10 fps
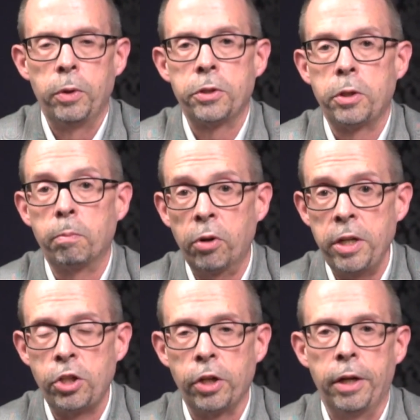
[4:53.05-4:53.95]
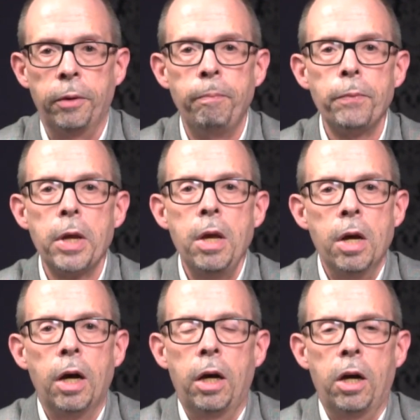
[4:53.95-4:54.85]
It is the brainchild
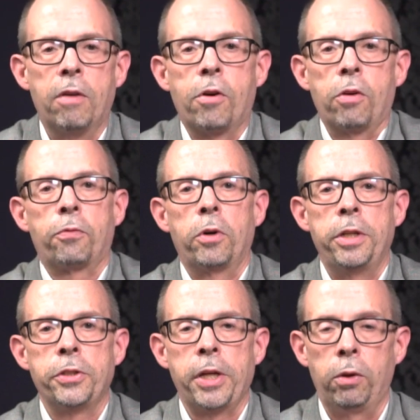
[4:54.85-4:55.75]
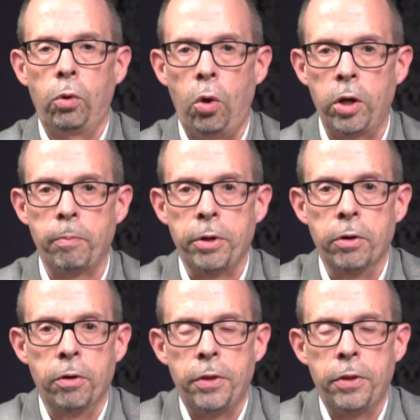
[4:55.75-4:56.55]
of our friends at Longbeard.